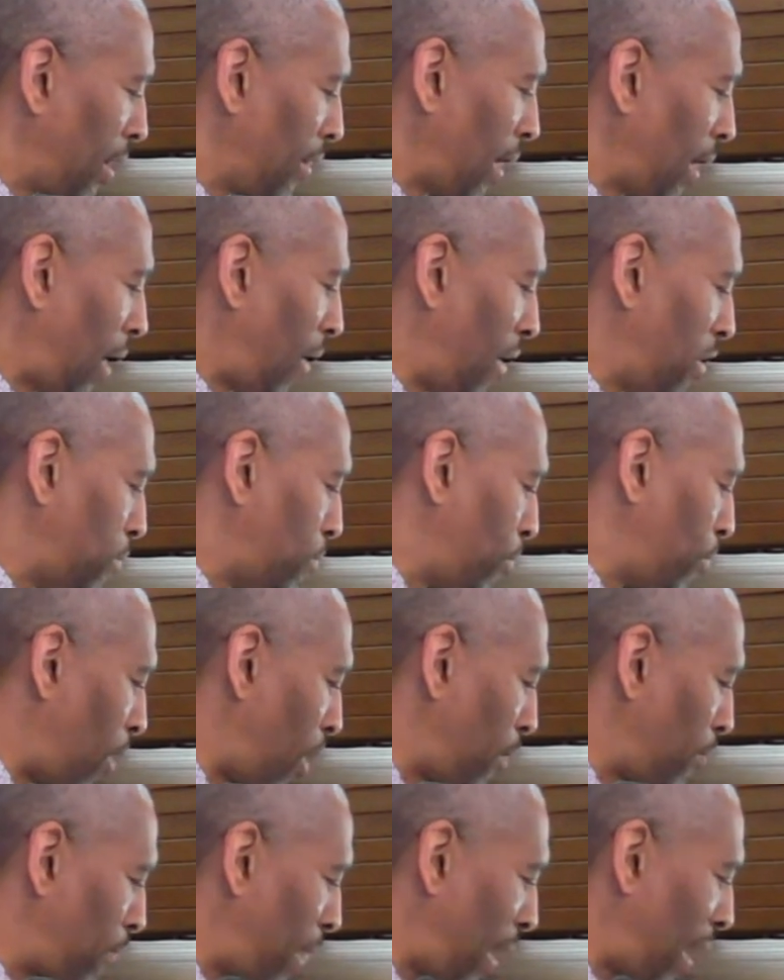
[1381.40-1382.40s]
Thou hast
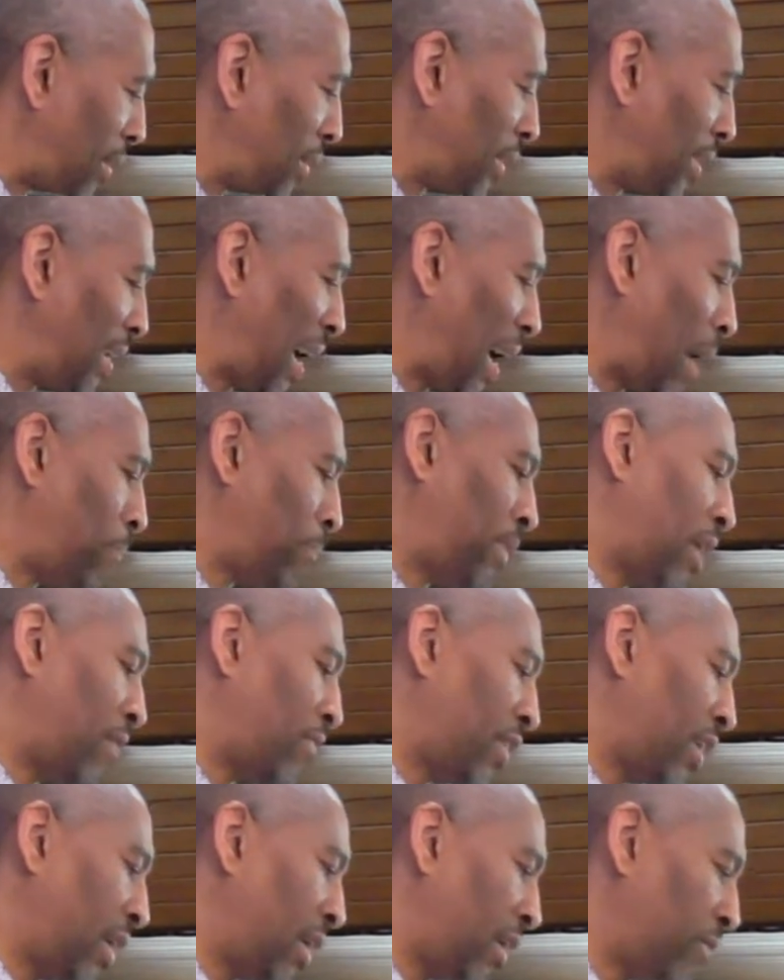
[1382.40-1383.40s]
brought back the
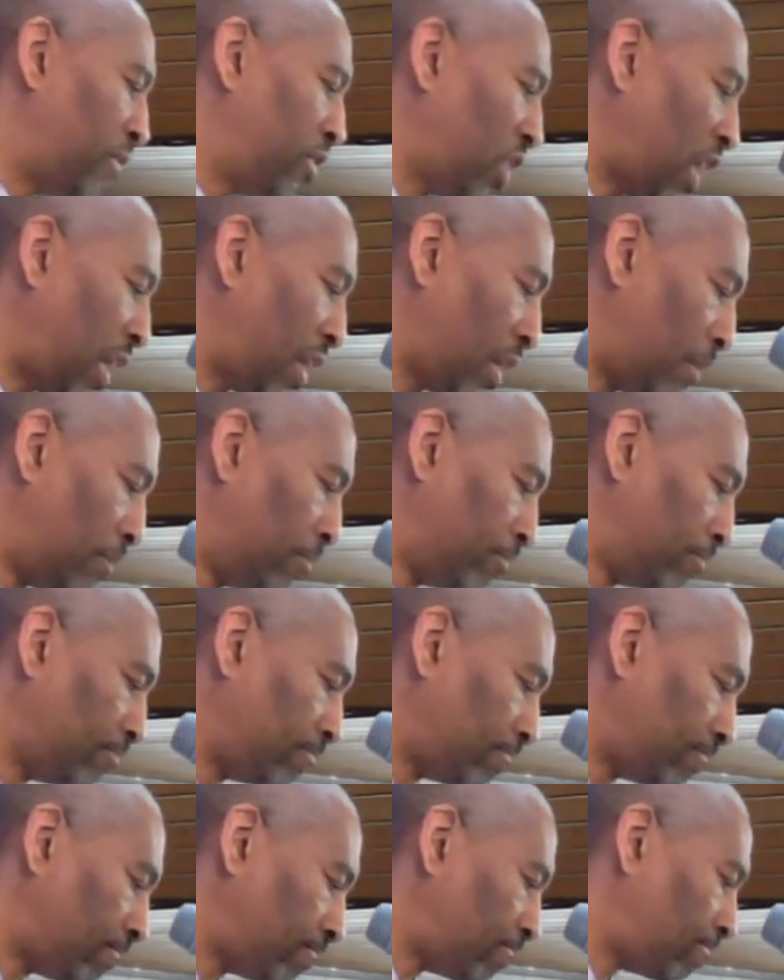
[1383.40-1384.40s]
captivity of Jacob.
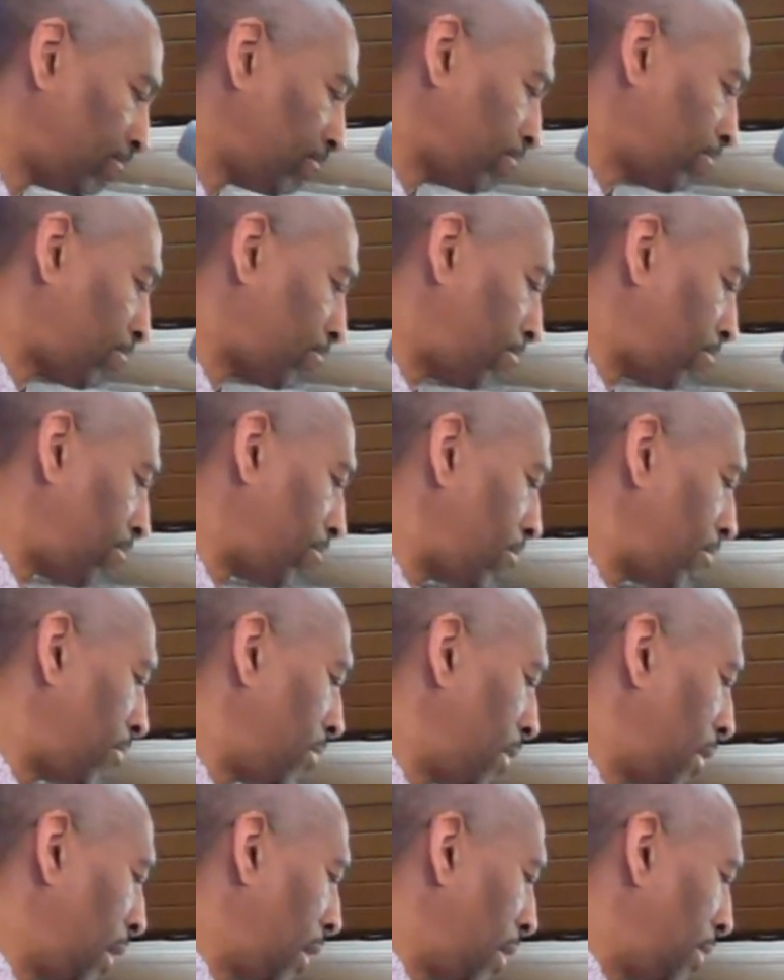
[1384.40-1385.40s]

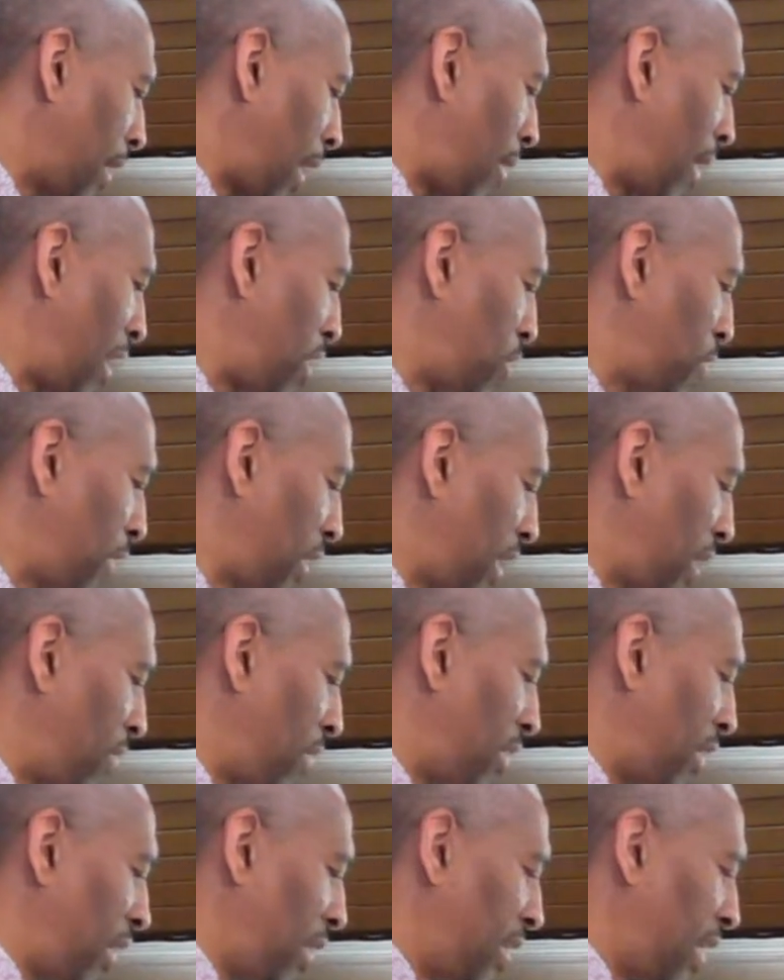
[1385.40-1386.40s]
Thou hast
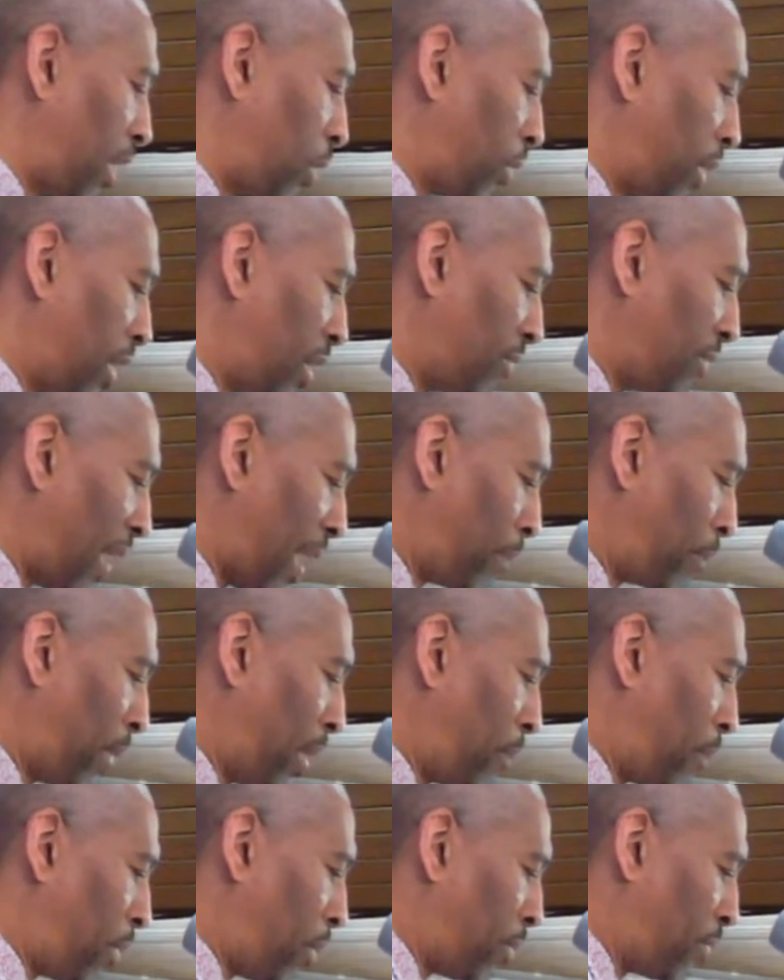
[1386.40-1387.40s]
forgiven the iniquity of thy
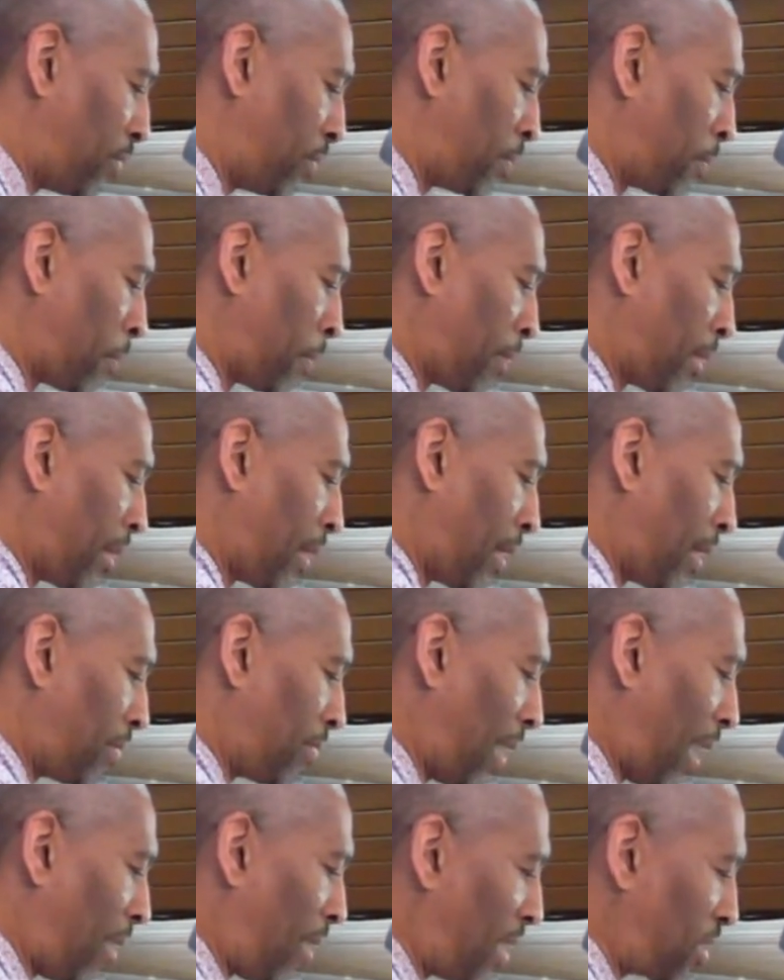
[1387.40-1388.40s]
people.
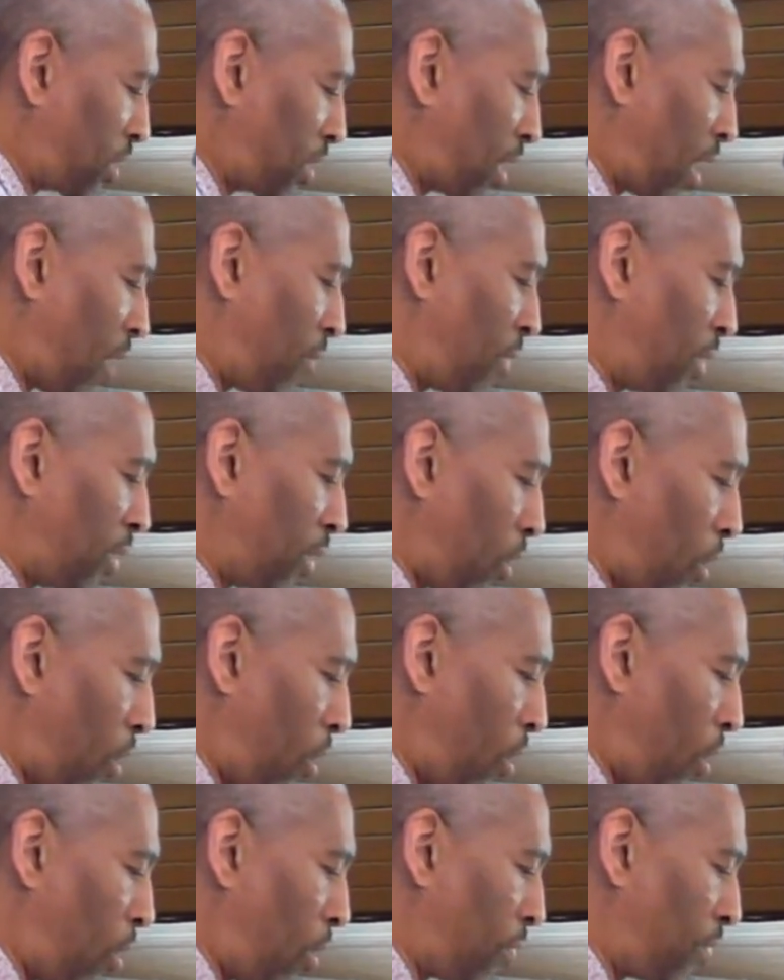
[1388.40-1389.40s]
Thou hast covered
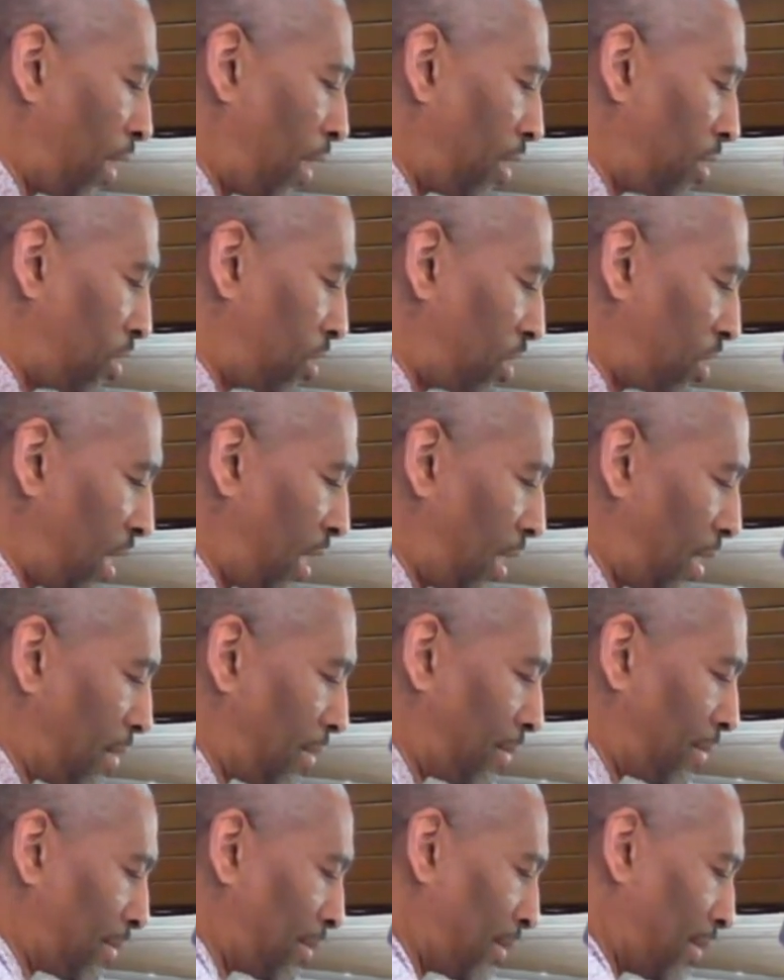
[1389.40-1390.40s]
all their
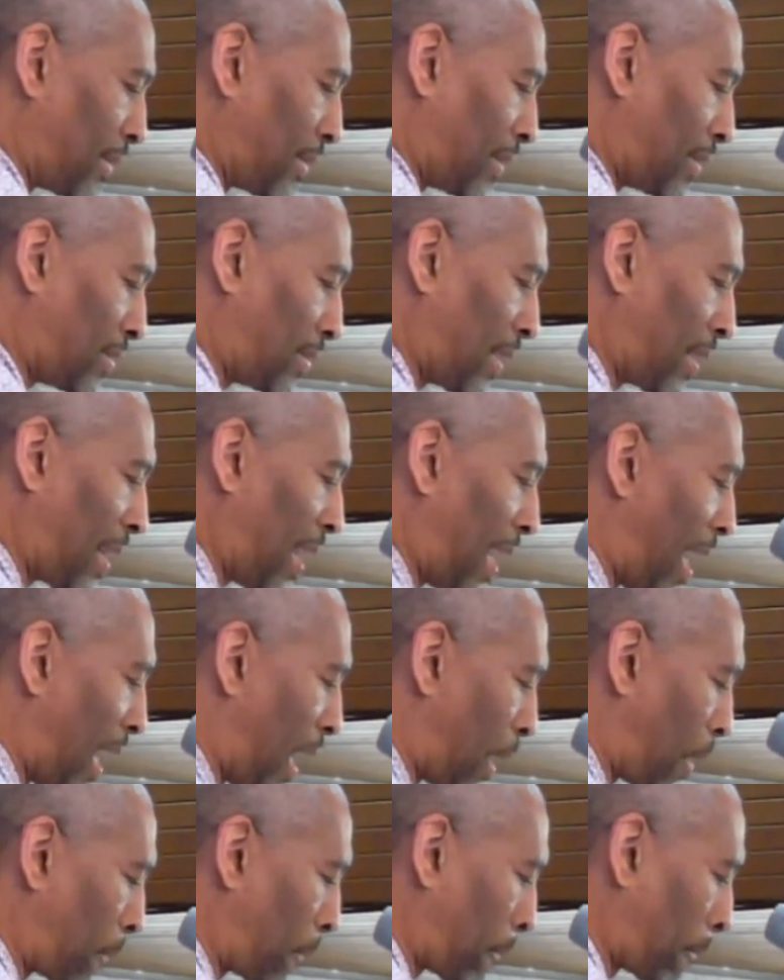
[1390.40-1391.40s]
sin.
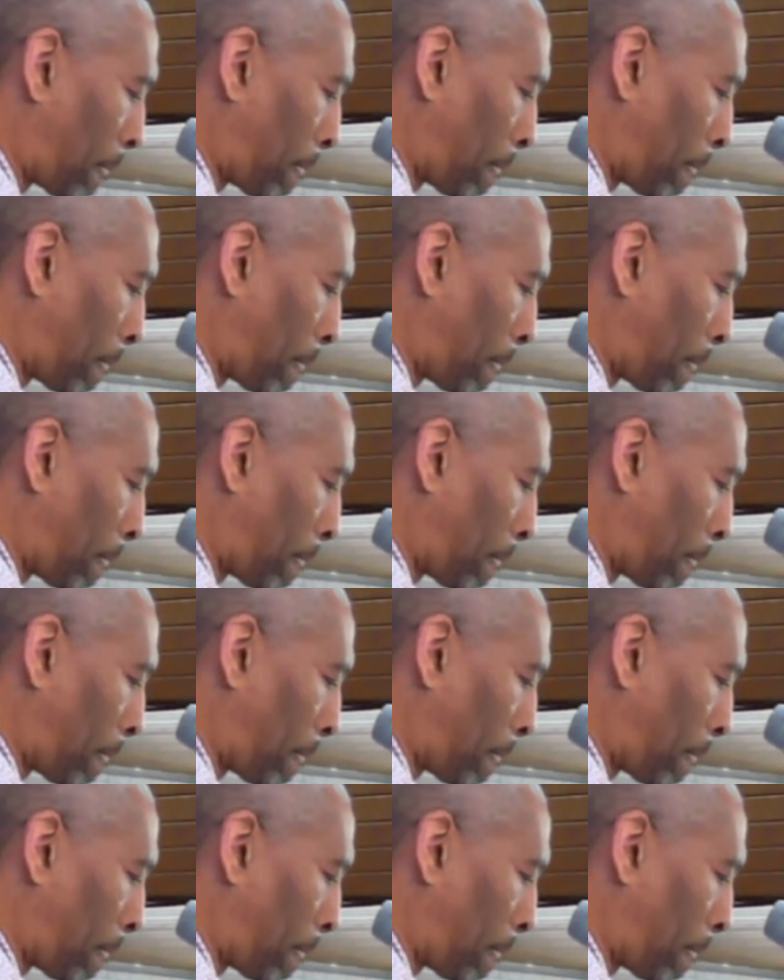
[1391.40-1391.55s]
Selah.